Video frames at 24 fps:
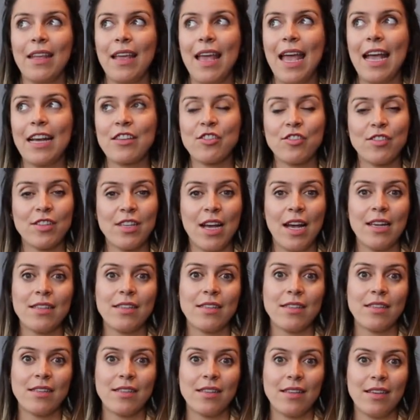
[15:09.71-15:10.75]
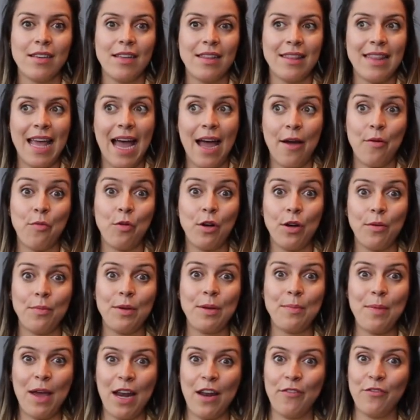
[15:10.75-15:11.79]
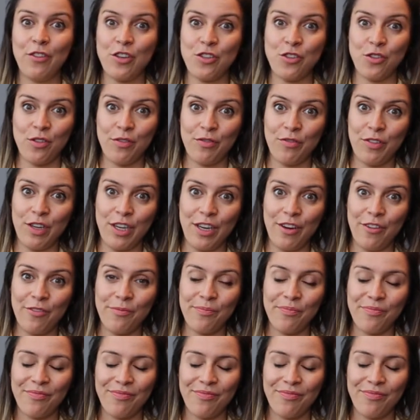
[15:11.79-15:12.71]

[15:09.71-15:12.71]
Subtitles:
exercises that will be beneficial for you.